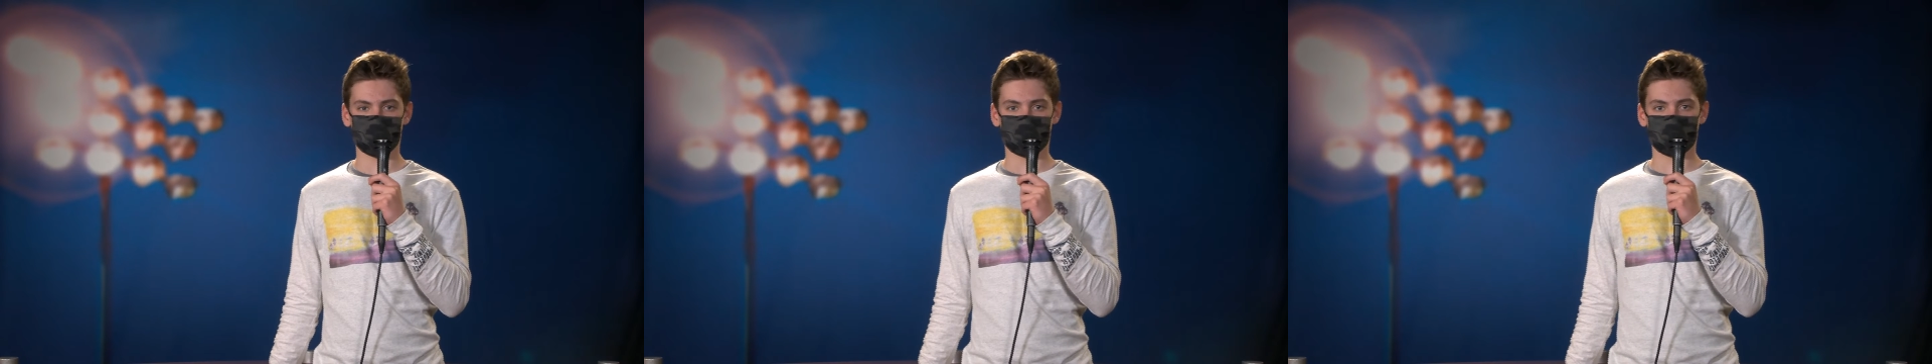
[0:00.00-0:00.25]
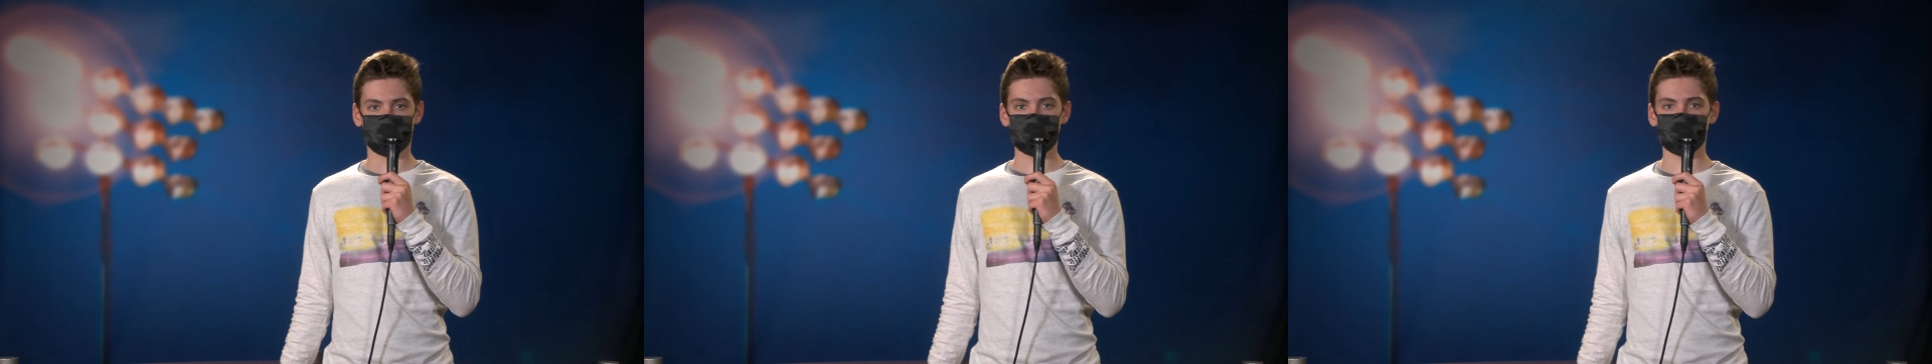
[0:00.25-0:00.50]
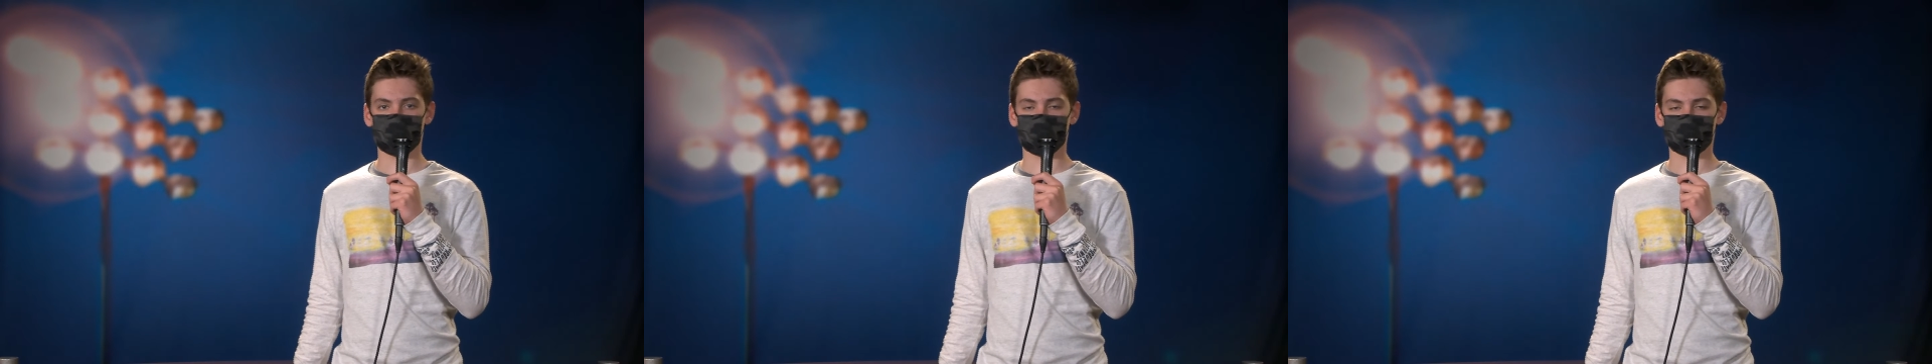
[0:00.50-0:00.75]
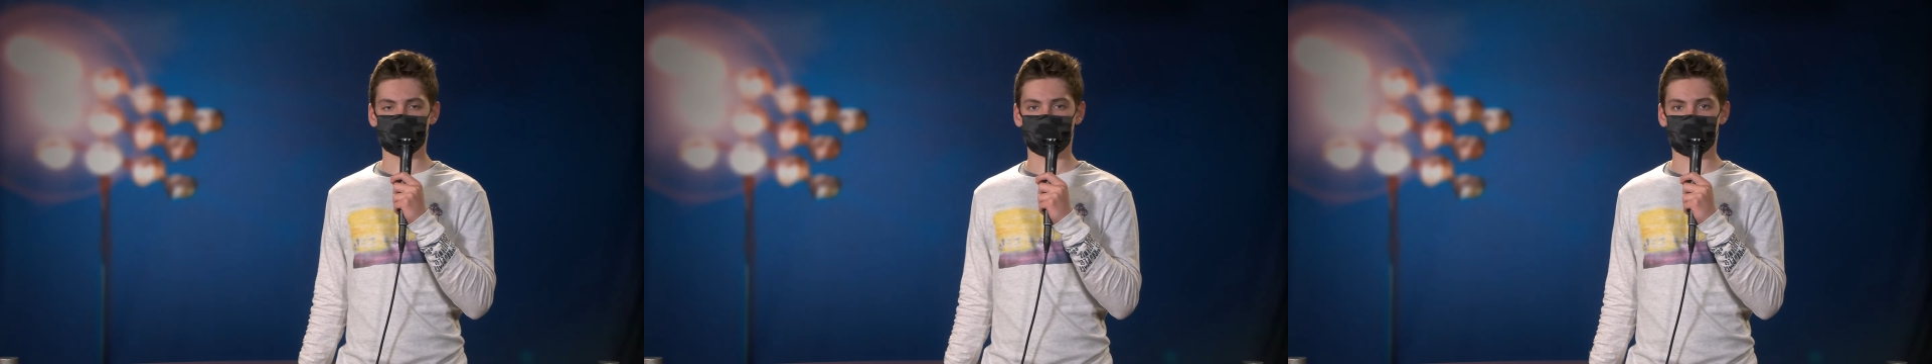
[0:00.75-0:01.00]
Seniors,
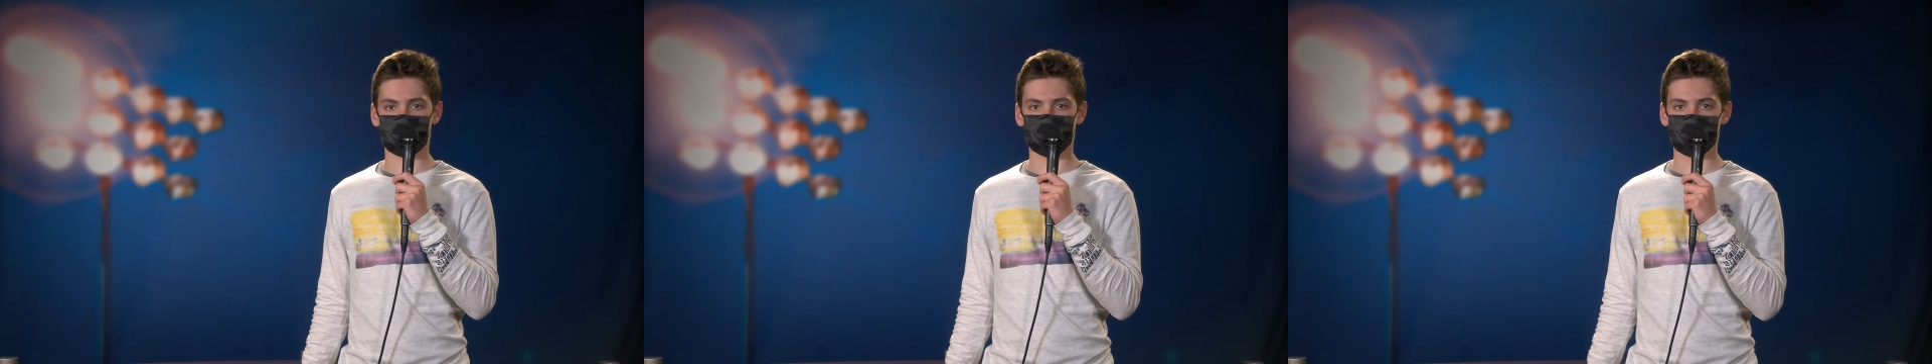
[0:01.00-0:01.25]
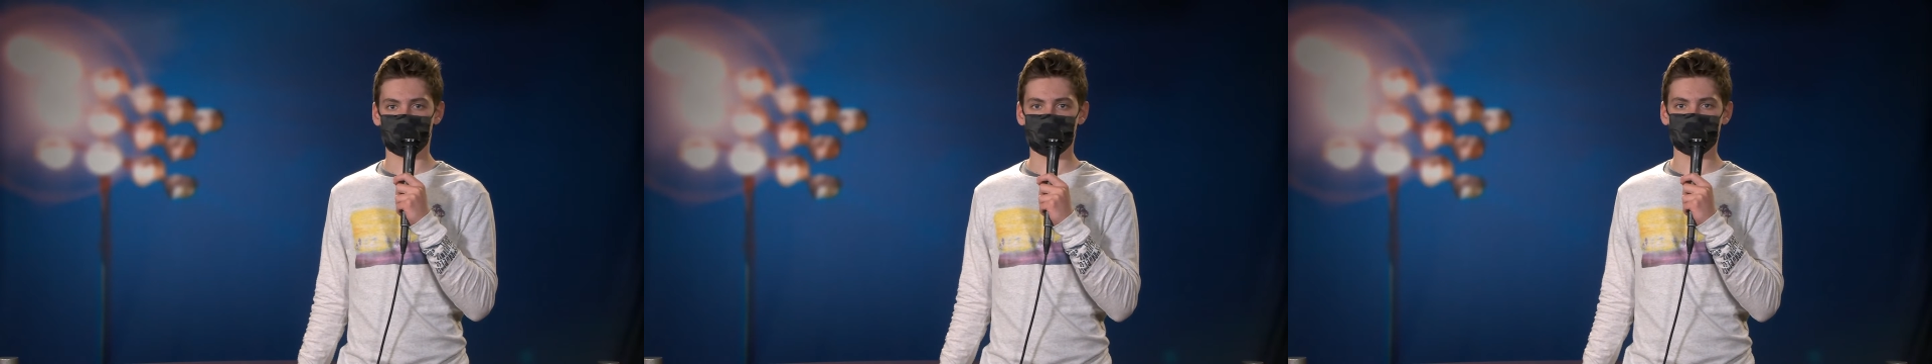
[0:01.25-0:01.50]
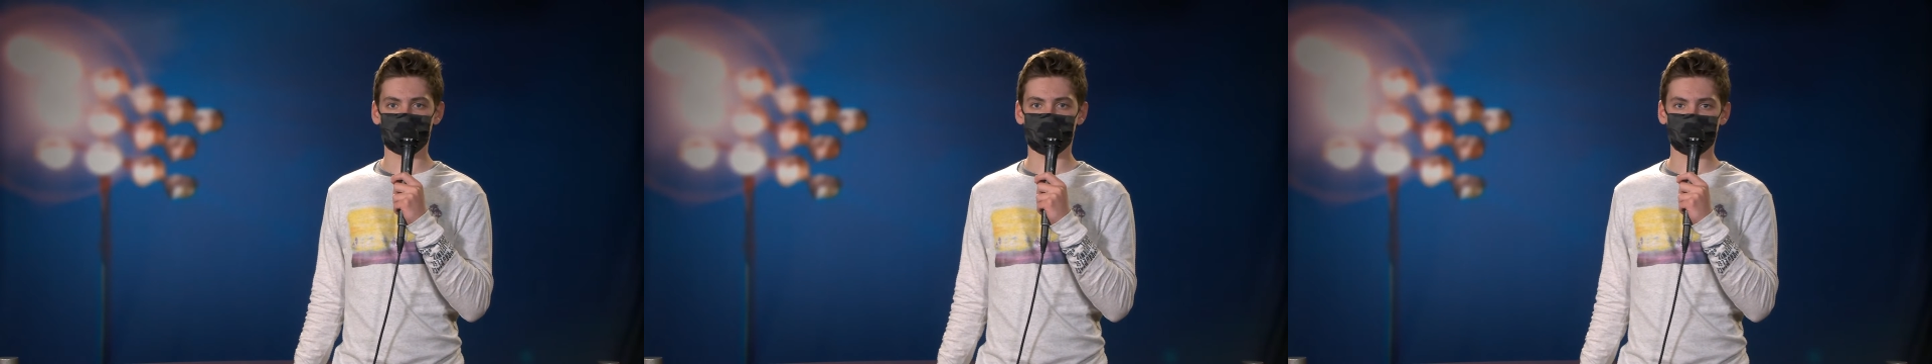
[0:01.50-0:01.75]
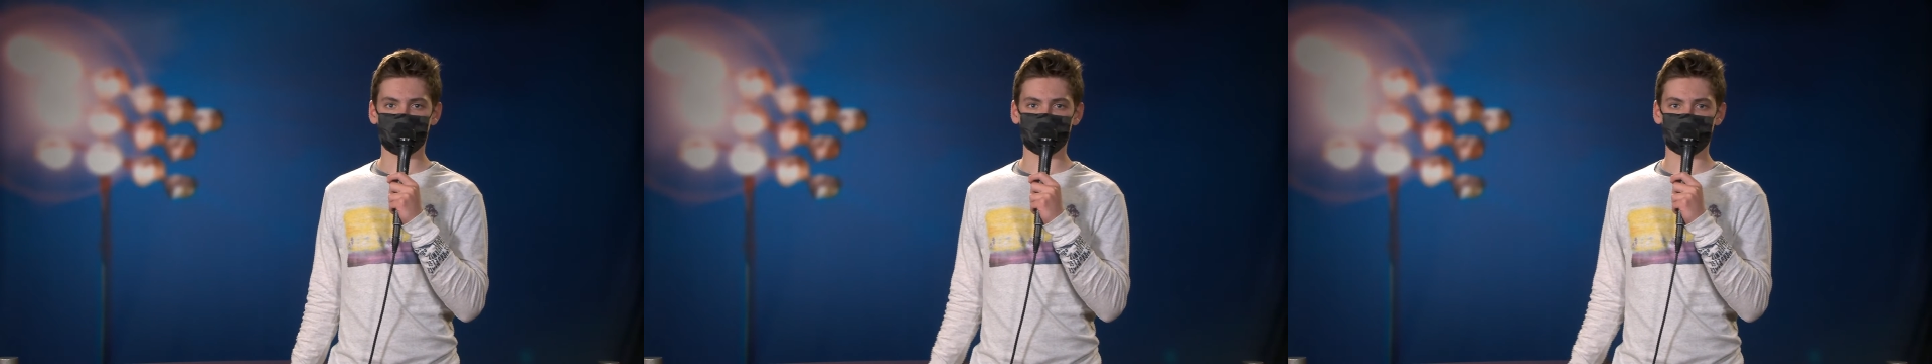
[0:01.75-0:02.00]
have you made your
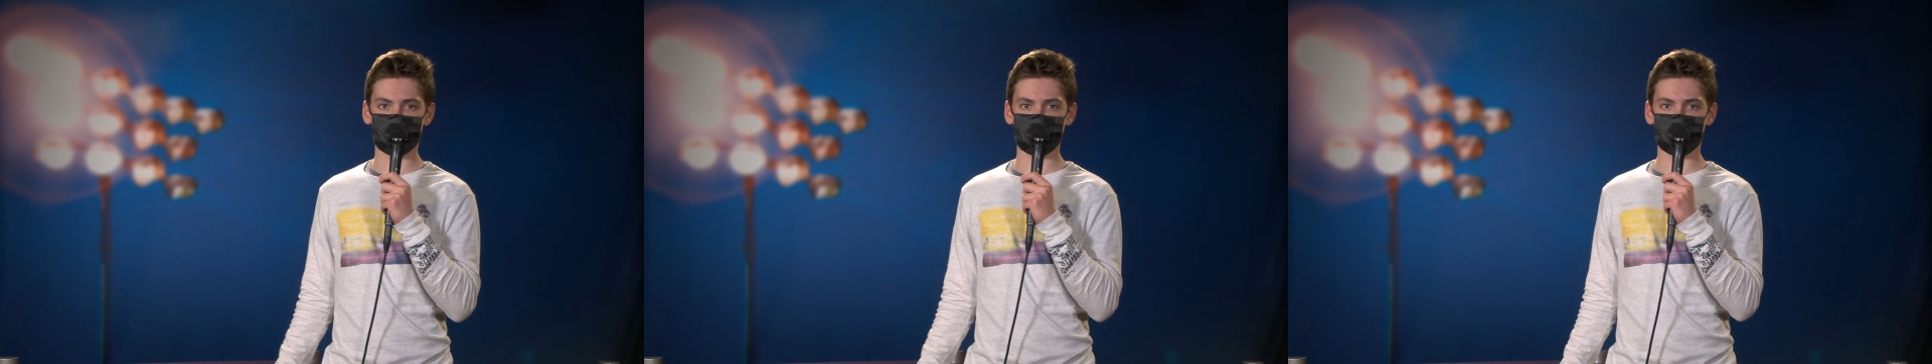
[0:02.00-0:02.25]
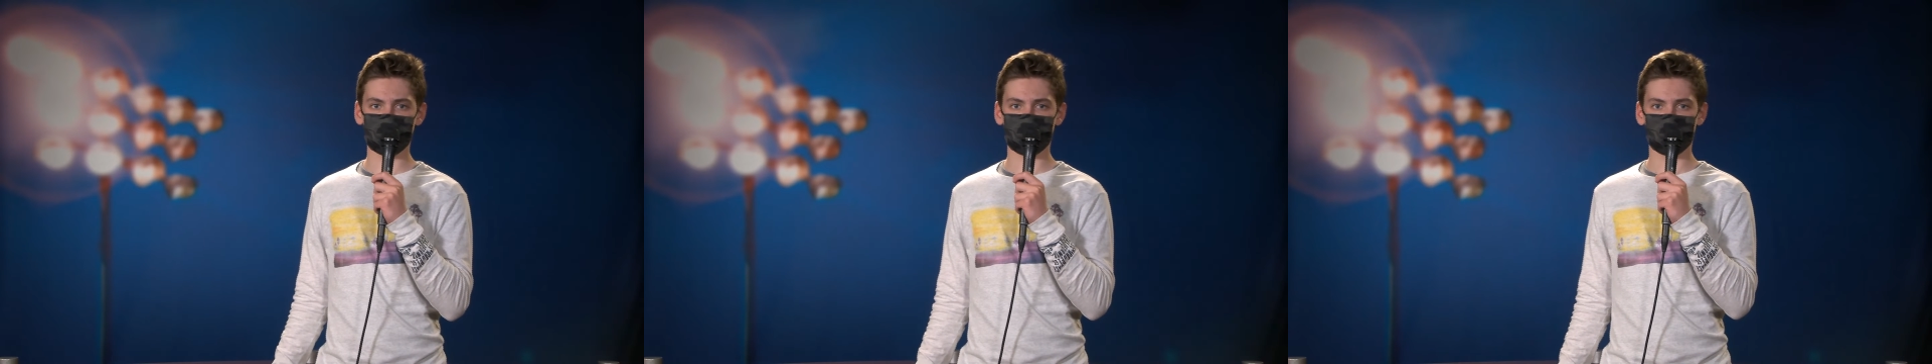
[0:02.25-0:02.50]
college decision?